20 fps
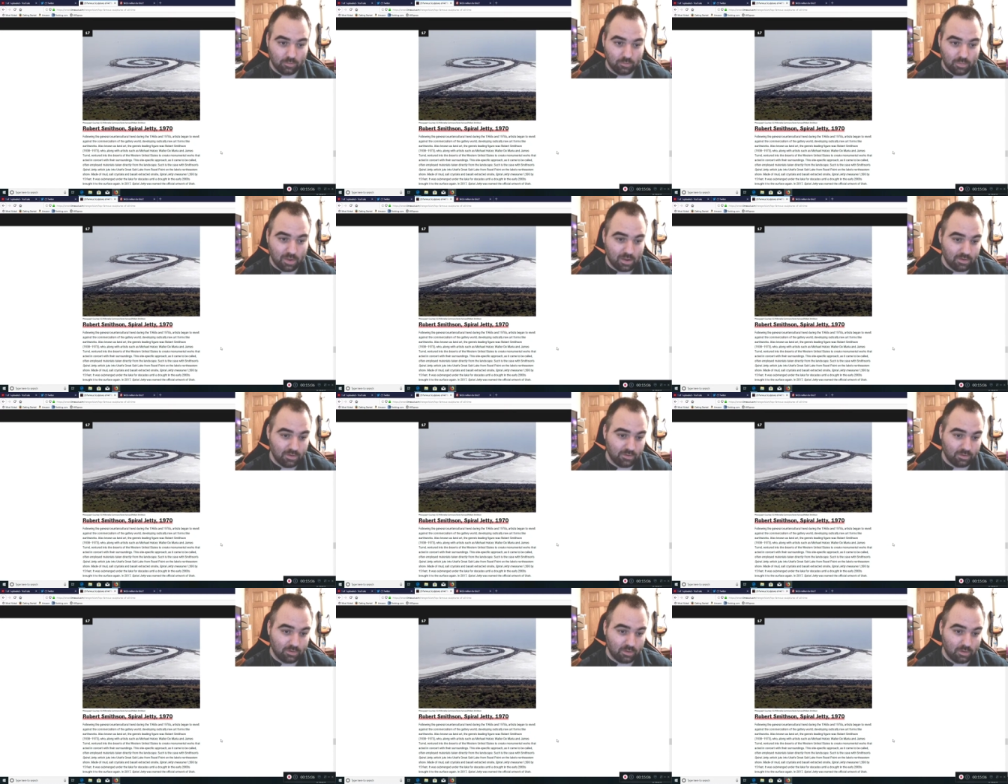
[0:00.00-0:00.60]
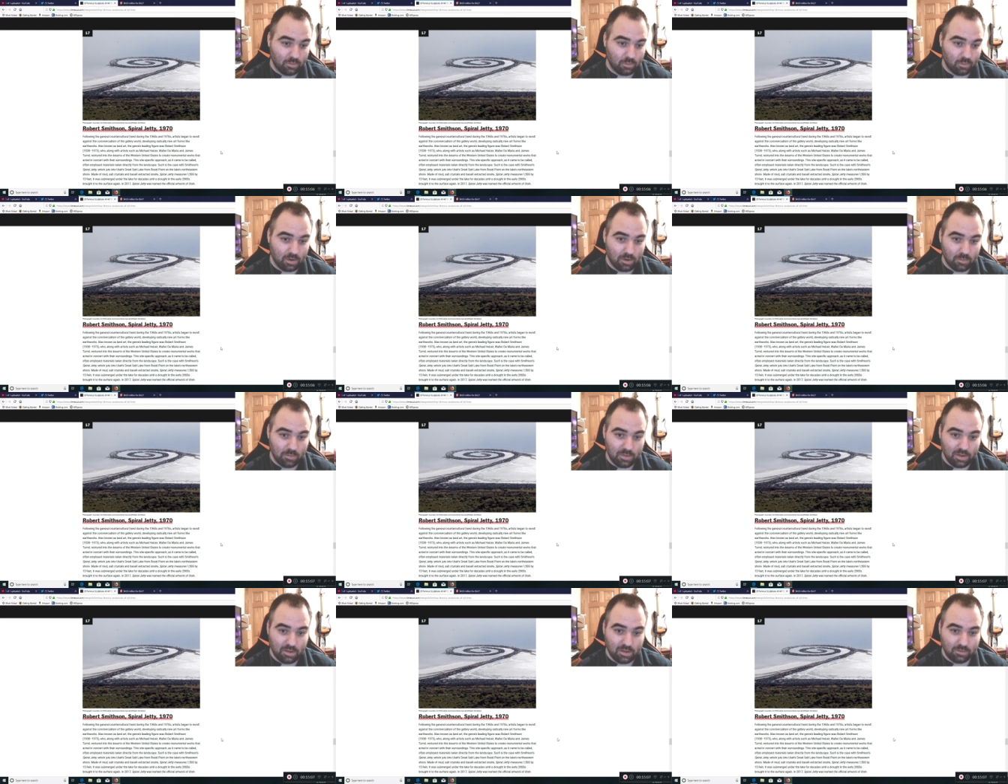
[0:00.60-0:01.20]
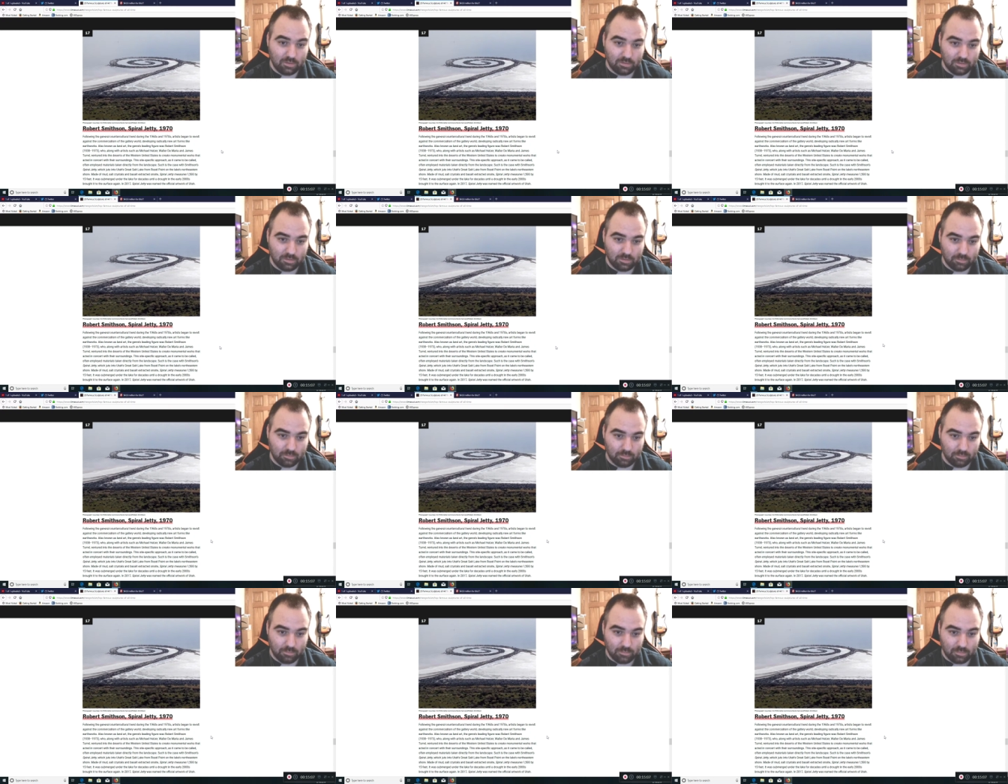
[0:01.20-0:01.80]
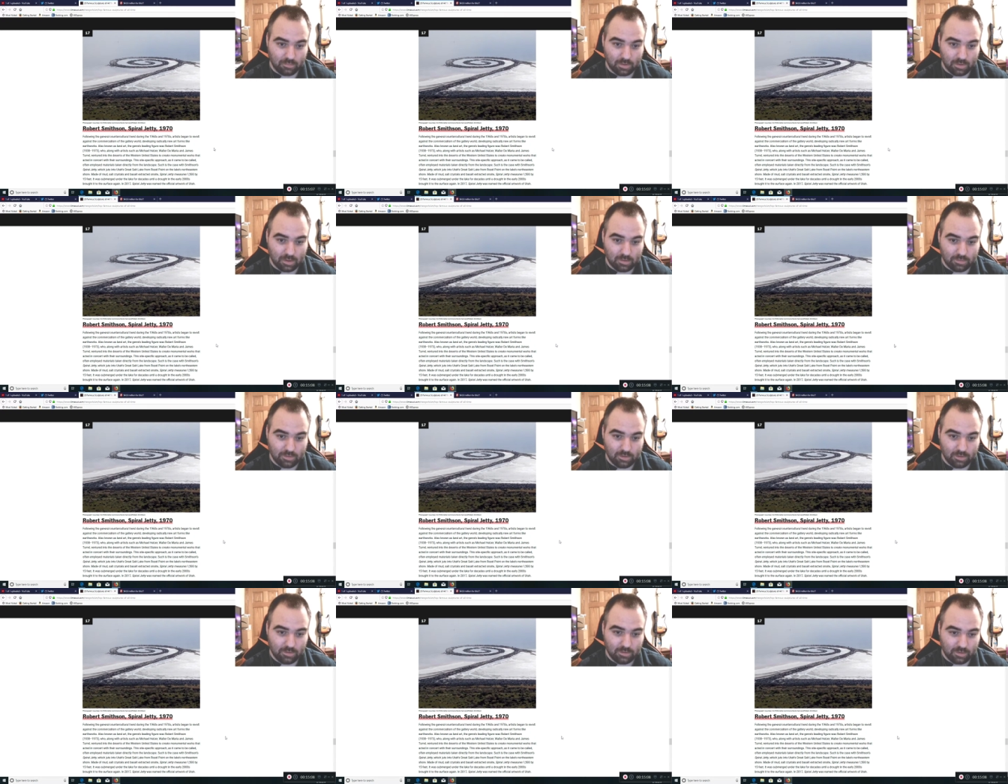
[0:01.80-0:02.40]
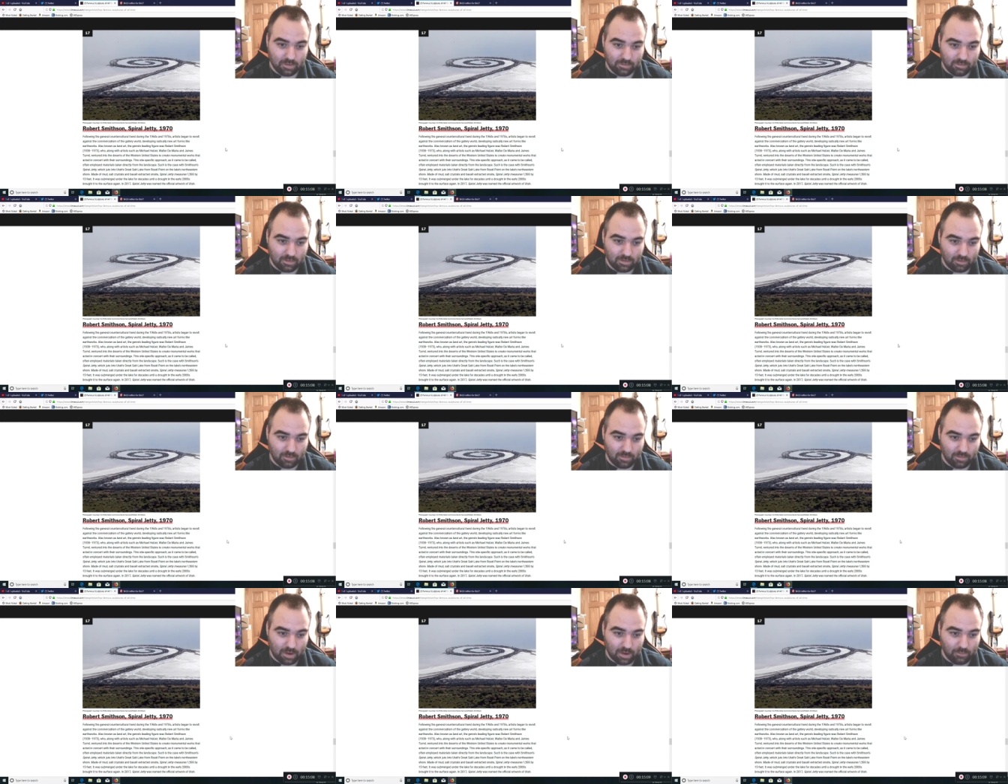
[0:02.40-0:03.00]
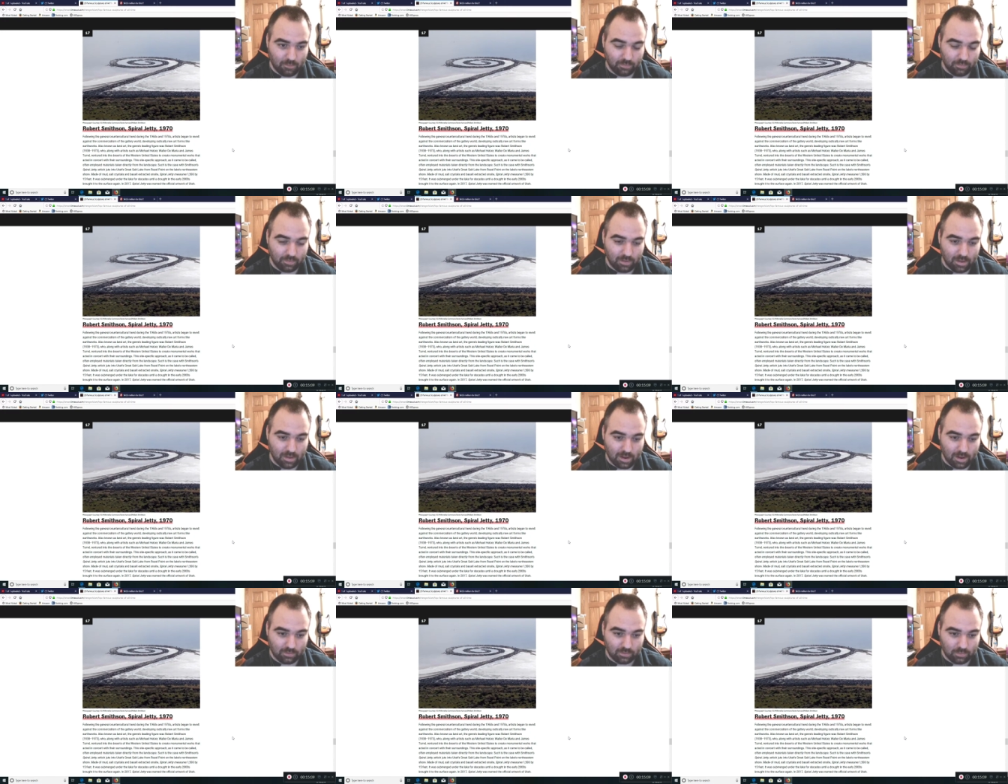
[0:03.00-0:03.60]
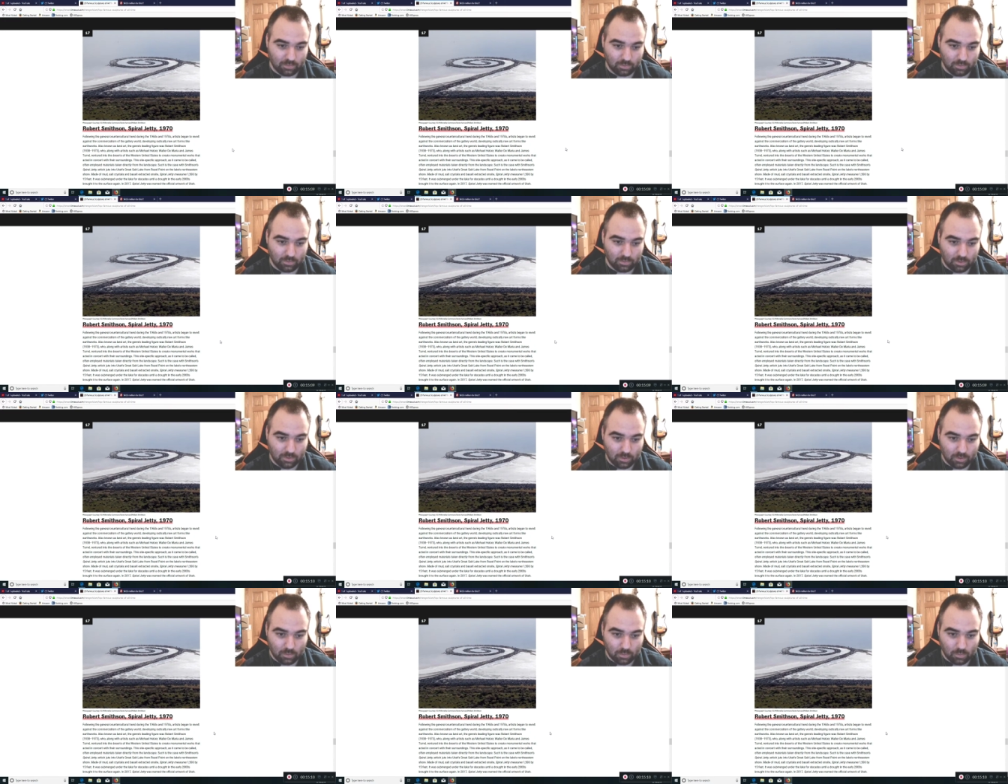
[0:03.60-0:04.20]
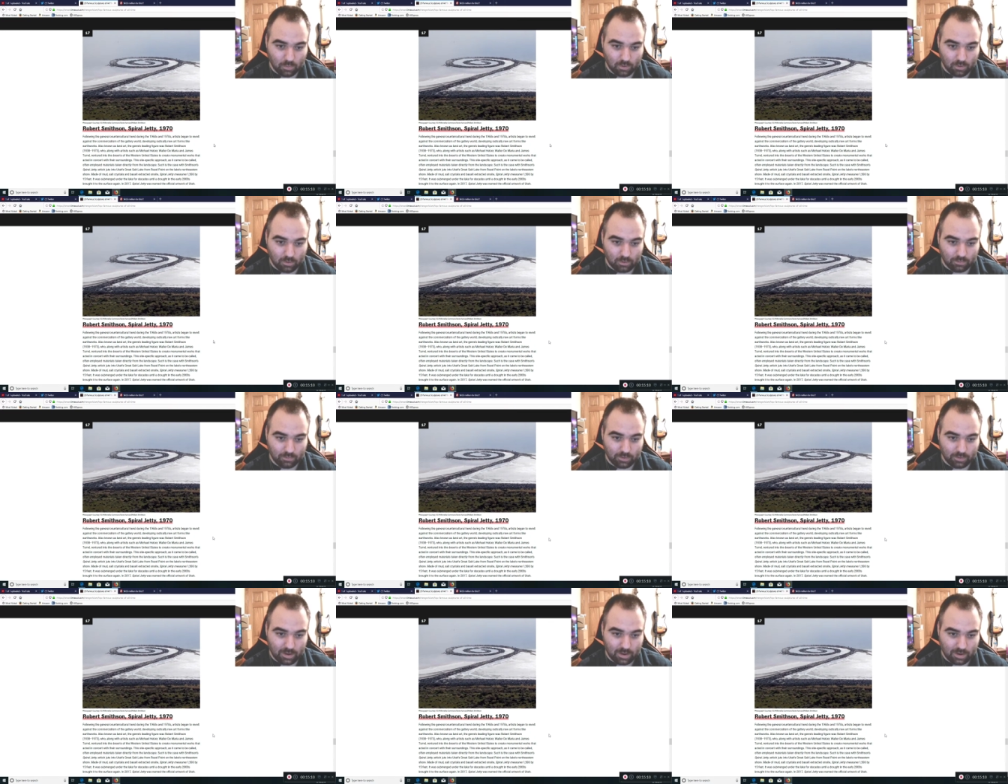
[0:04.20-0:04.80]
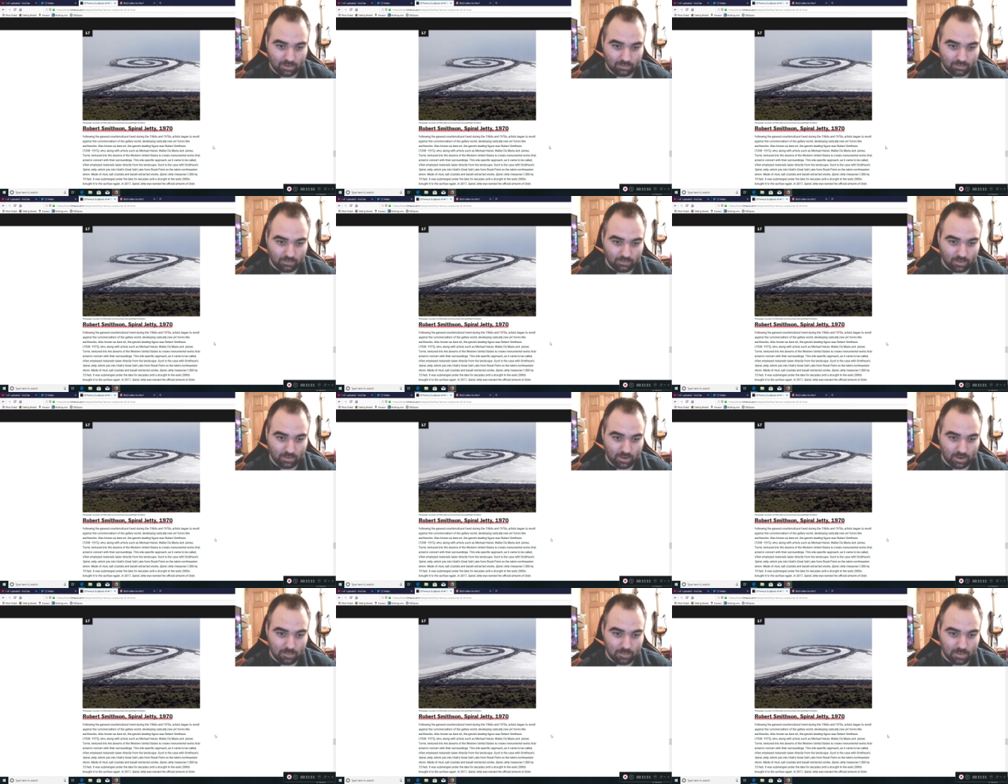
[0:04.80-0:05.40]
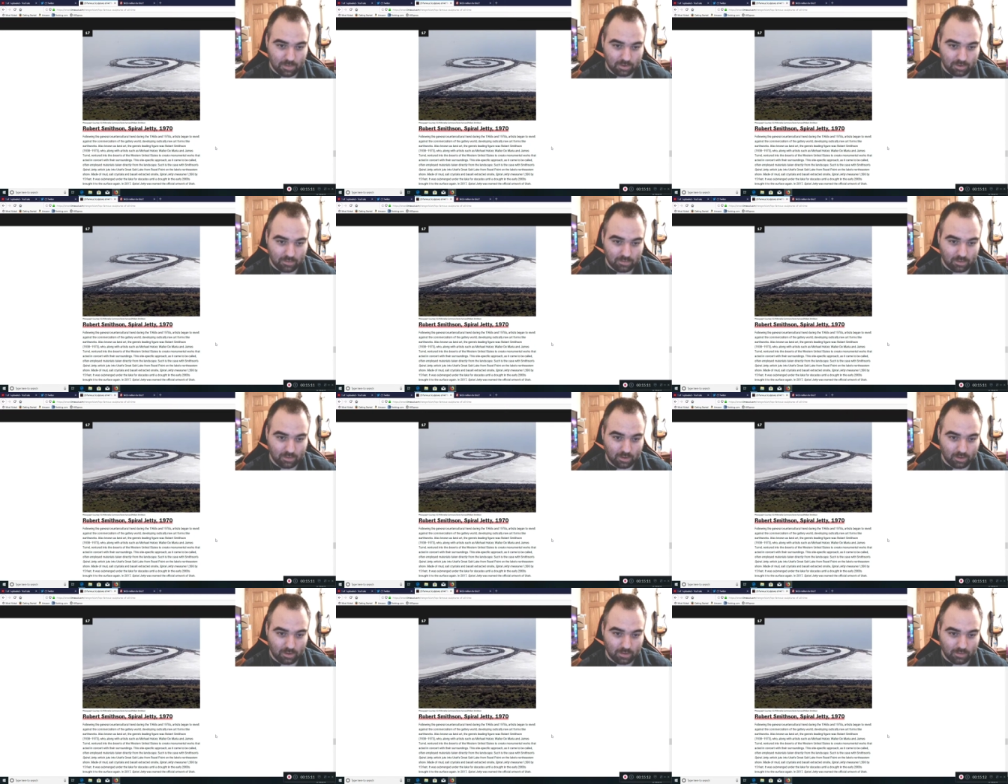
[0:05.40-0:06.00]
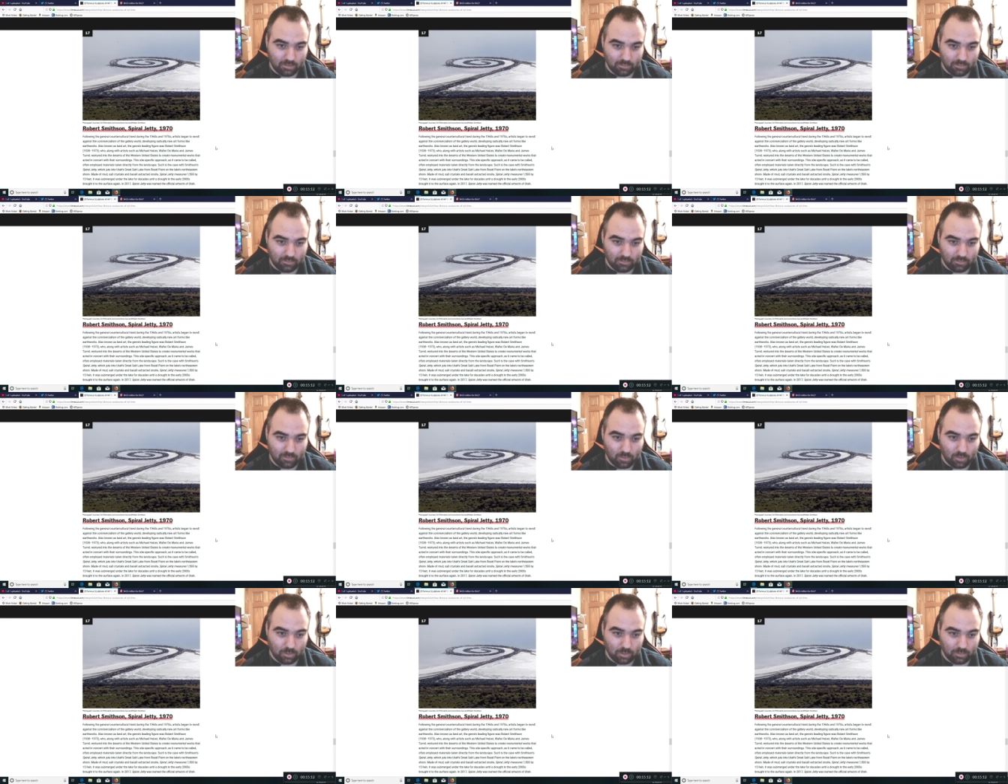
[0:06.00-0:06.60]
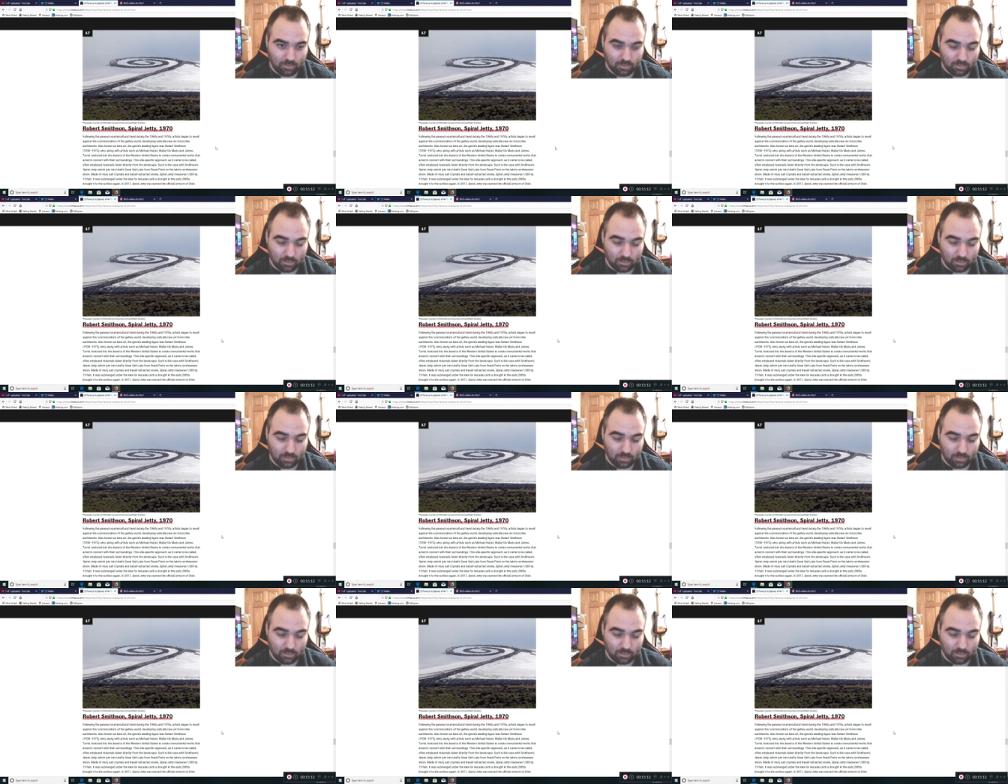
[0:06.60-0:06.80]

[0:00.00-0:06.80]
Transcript: Basically what it means is he did stuff out in the actual world and actually tried to make forms.